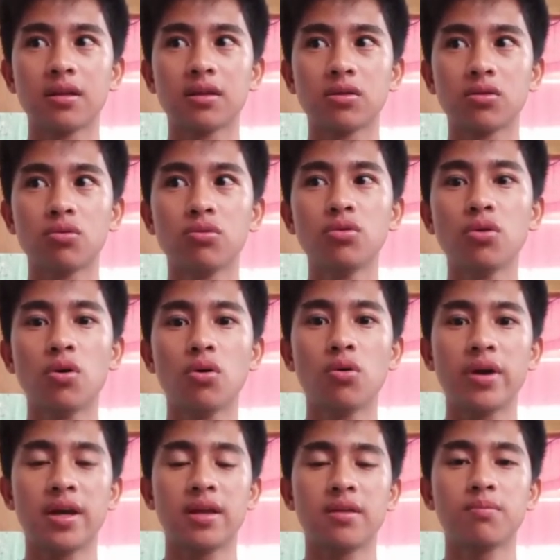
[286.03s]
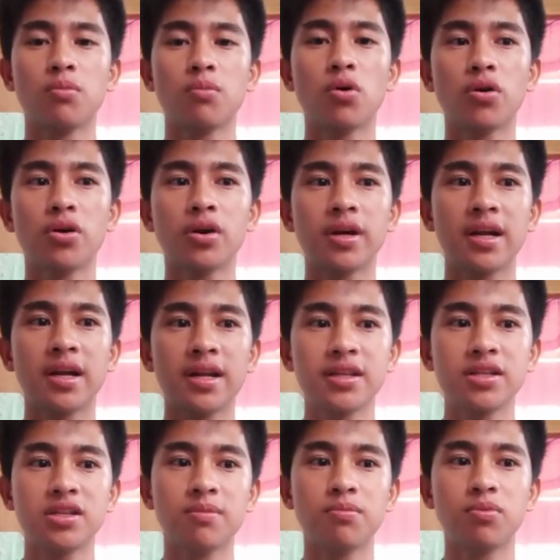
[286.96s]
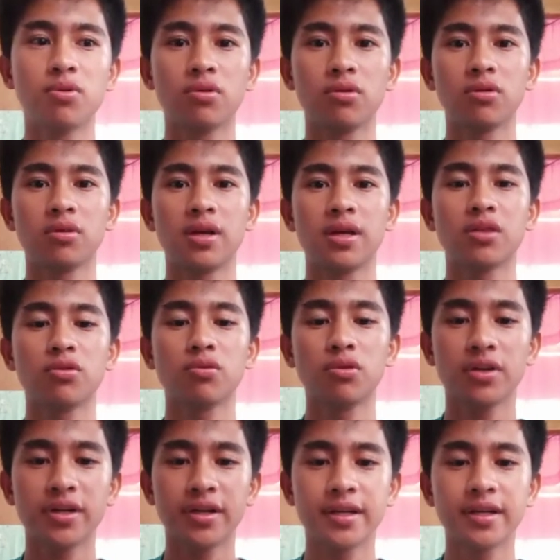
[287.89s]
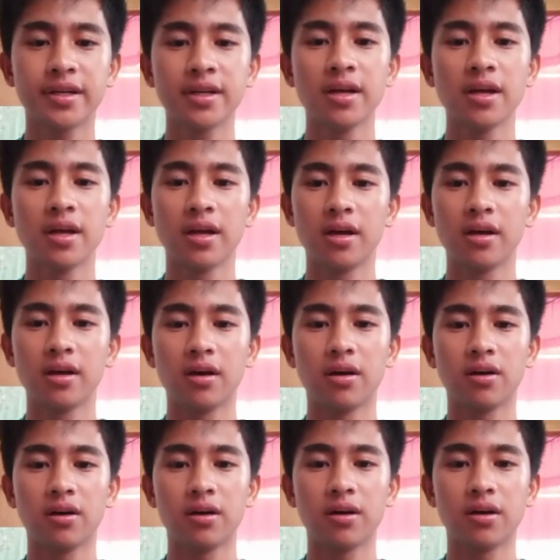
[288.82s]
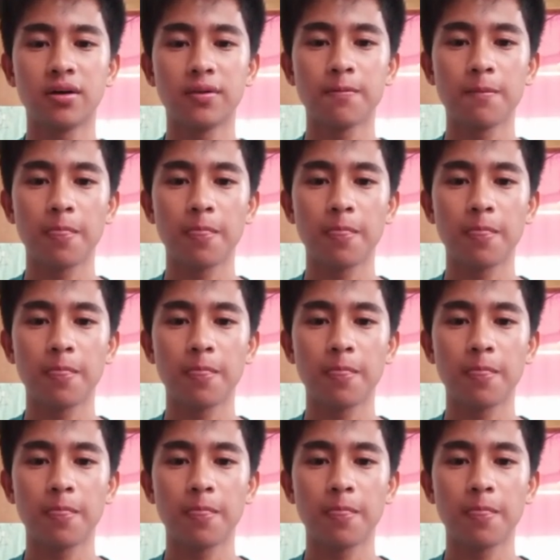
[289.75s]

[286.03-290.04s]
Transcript: to know and more knowledgeable and to learn uh,